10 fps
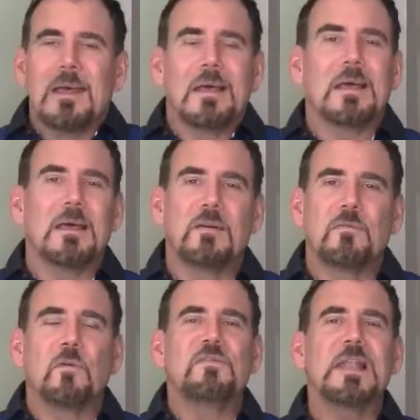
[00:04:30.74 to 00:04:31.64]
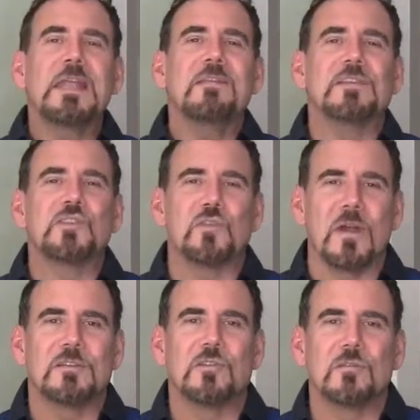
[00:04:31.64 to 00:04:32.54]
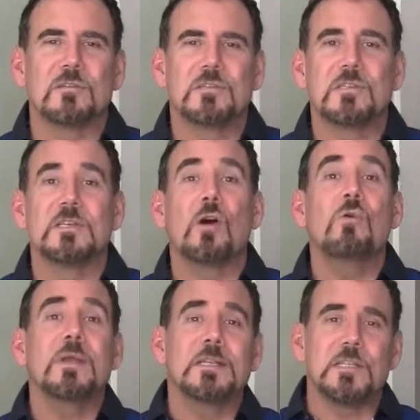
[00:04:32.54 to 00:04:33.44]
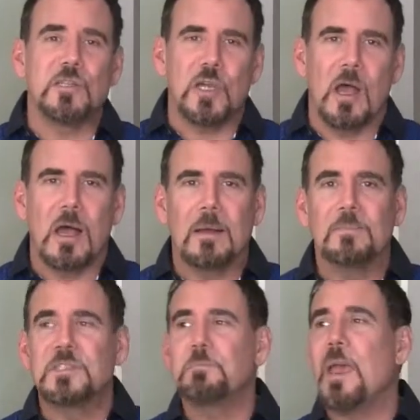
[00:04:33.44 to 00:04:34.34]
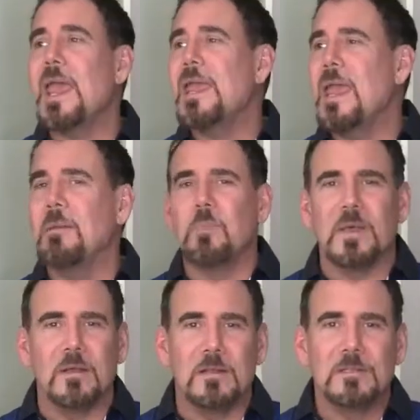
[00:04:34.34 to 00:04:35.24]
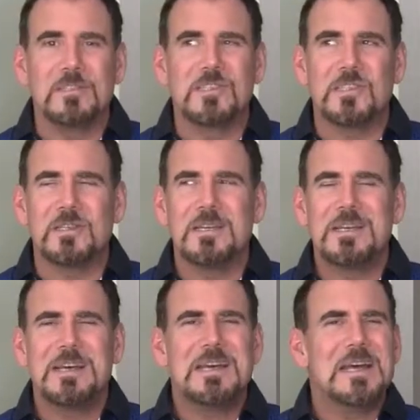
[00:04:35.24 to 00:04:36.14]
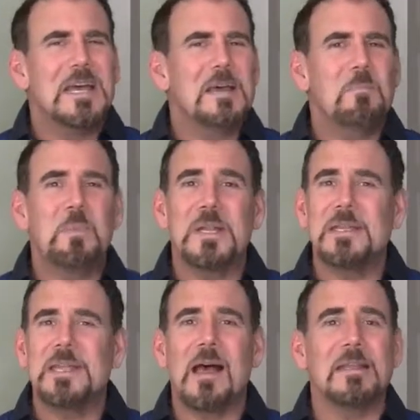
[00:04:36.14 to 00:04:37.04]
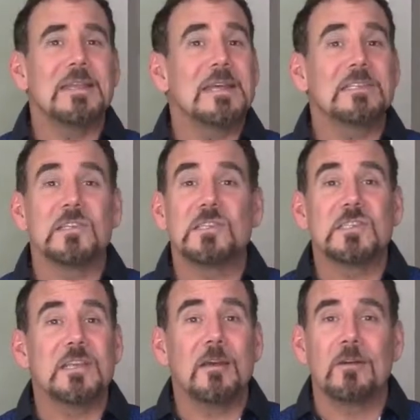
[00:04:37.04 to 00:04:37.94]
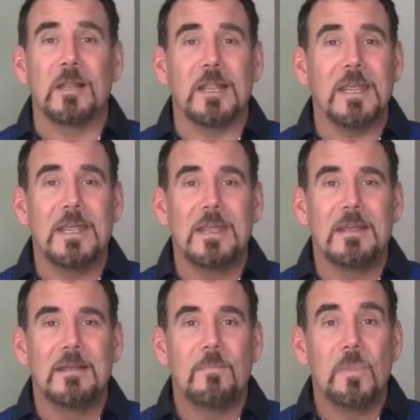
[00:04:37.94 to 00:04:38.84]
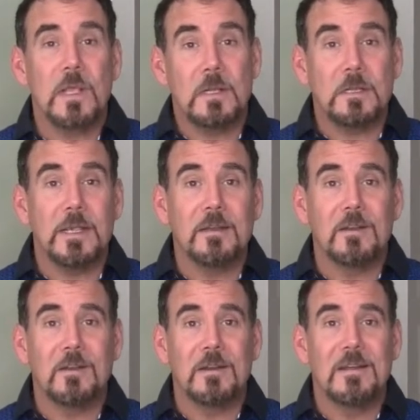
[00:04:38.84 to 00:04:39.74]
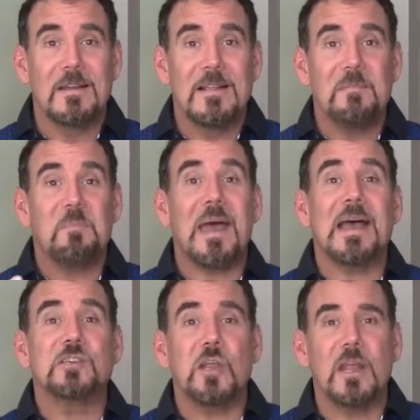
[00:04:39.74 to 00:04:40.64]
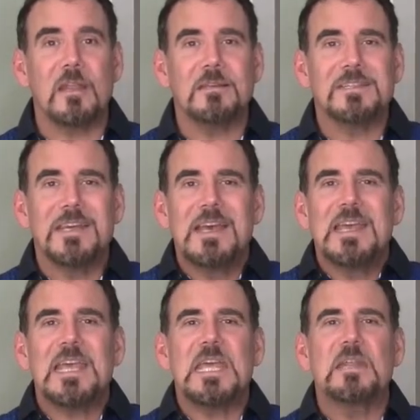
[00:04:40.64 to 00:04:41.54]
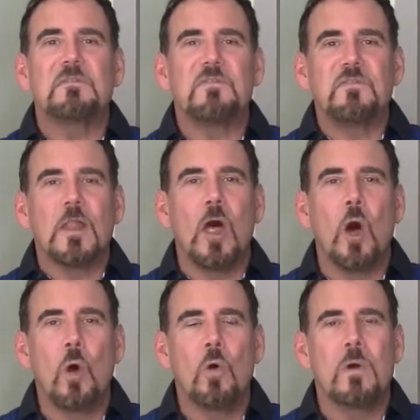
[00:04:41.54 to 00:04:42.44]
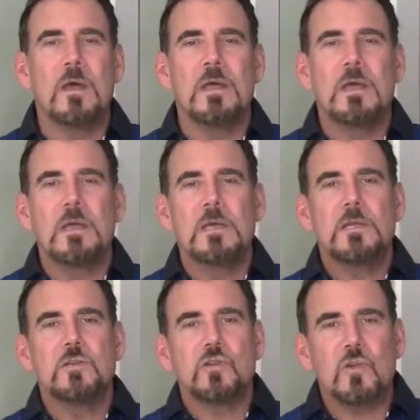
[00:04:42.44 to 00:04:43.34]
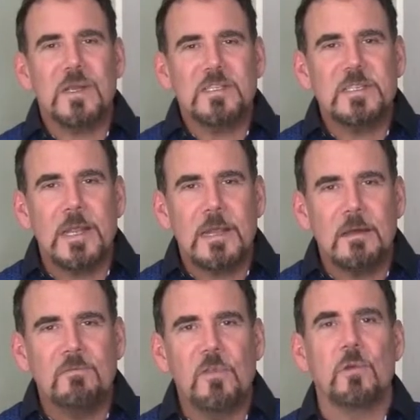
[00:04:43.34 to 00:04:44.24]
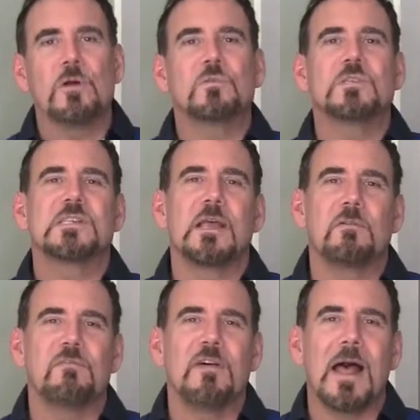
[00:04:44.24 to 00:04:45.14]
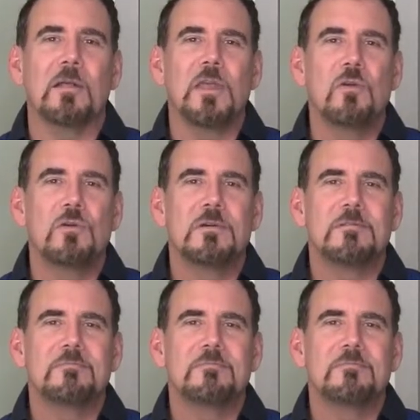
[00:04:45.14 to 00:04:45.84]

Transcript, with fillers: fulfilling the structures, going to jobs, paying bills, but not necessarily clear, passionate, in flow, trusting of their own self-value.